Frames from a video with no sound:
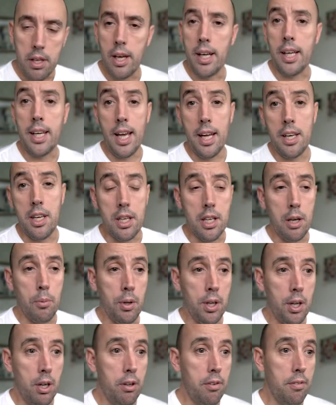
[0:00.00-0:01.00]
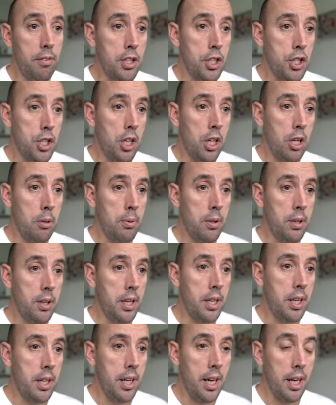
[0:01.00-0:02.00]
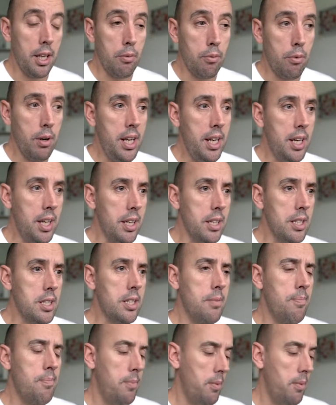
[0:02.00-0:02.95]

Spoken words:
Again, you don't want to over sharpen. Now the radius,